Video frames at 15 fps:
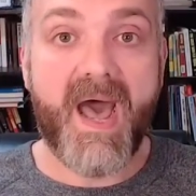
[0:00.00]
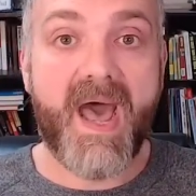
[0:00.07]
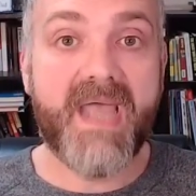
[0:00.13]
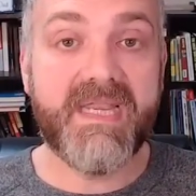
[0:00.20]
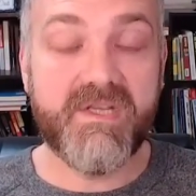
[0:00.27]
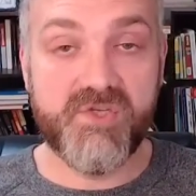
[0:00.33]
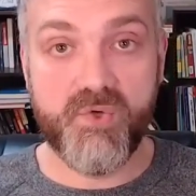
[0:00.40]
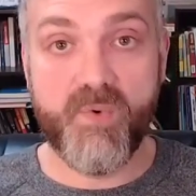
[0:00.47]

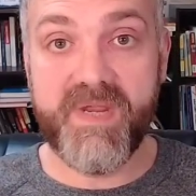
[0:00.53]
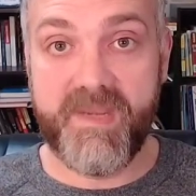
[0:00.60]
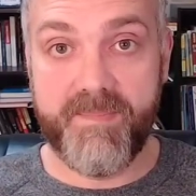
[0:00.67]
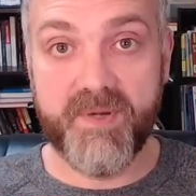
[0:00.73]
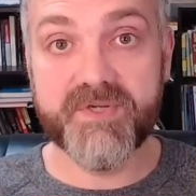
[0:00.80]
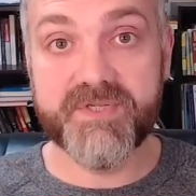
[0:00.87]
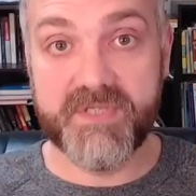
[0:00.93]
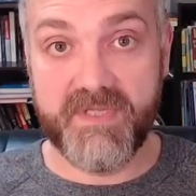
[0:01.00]
I enjoy
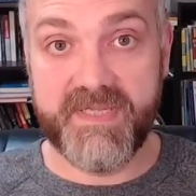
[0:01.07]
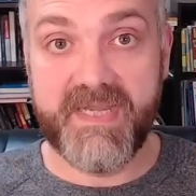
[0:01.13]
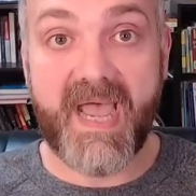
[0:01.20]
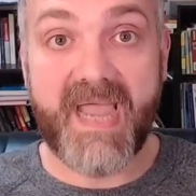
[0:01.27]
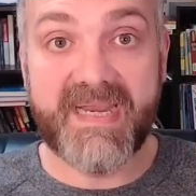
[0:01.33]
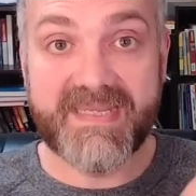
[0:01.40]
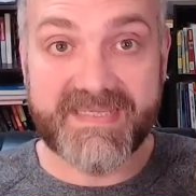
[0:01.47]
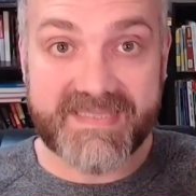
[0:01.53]
it
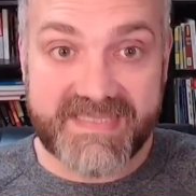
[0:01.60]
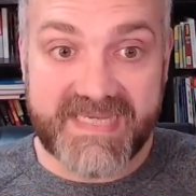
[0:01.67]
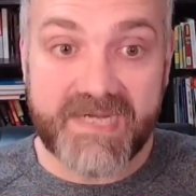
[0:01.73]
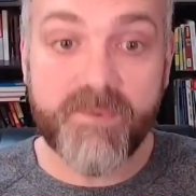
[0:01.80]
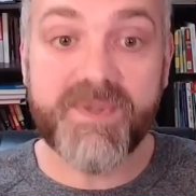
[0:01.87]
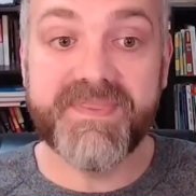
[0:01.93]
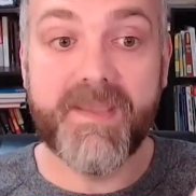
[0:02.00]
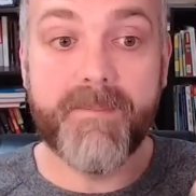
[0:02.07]
personally. I can
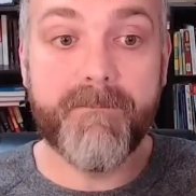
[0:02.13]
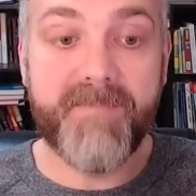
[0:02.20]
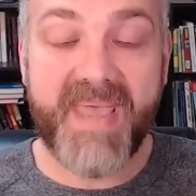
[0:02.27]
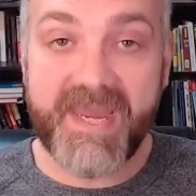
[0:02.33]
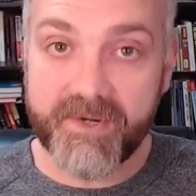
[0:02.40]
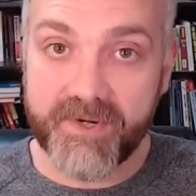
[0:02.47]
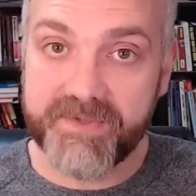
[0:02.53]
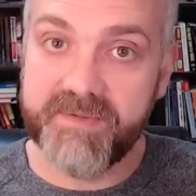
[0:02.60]
stick with it
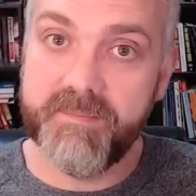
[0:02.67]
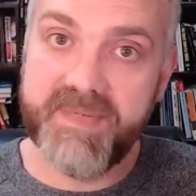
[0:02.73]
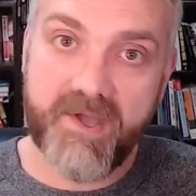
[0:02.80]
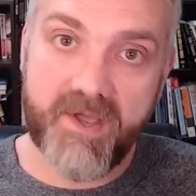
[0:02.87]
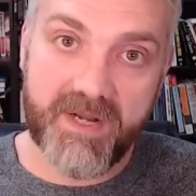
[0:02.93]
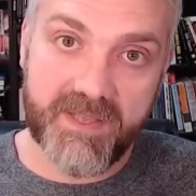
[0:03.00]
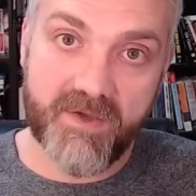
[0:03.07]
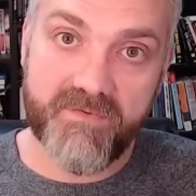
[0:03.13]
better than
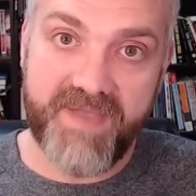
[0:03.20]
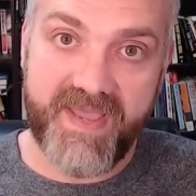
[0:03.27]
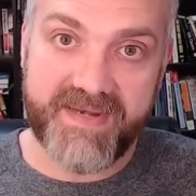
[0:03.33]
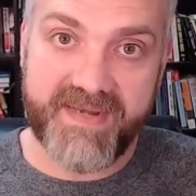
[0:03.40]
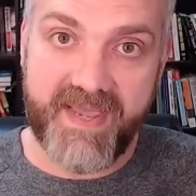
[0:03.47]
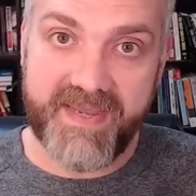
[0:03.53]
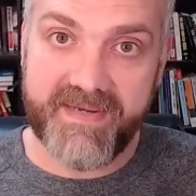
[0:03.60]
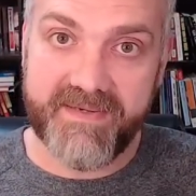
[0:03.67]
being on a
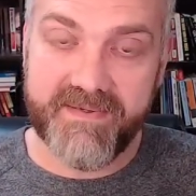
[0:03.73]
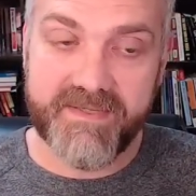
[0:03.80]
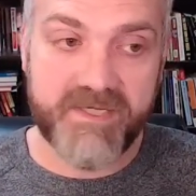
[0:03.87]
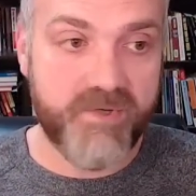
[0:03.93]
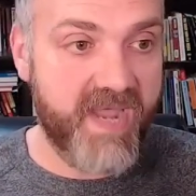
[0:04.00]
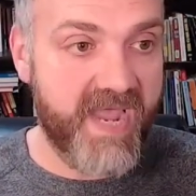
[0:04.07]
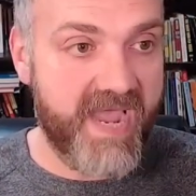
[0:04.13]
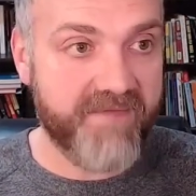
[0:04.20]
low-fat diet.
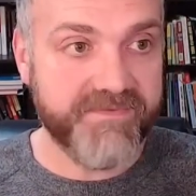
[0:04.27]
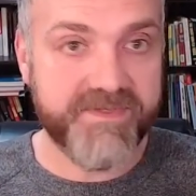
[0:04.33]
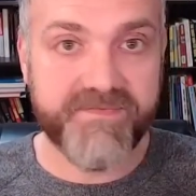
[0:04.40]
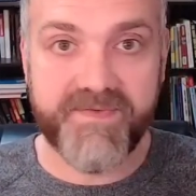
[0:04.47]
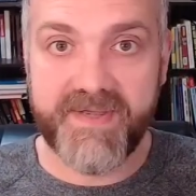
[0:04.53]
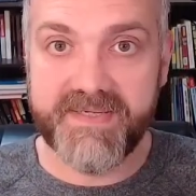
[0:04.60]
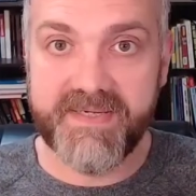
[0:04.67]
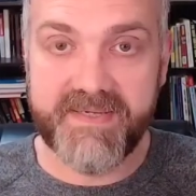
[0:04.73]
You have
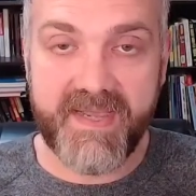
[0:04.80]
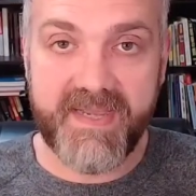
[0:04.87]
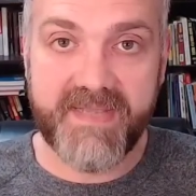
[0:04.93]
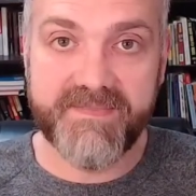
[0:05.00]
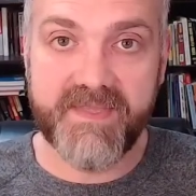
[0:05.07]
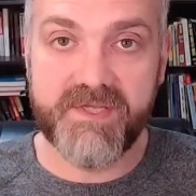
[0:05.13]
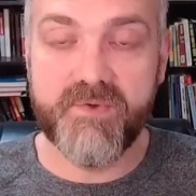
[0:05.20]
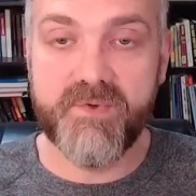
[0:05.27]
to find a
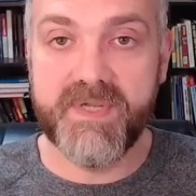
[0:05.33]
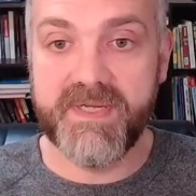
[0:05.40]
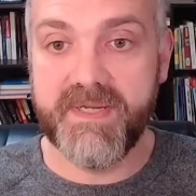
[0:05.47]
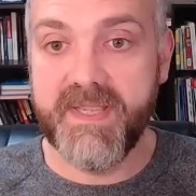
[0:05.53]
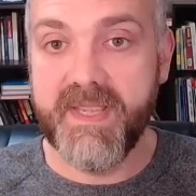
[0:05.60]
diet that you can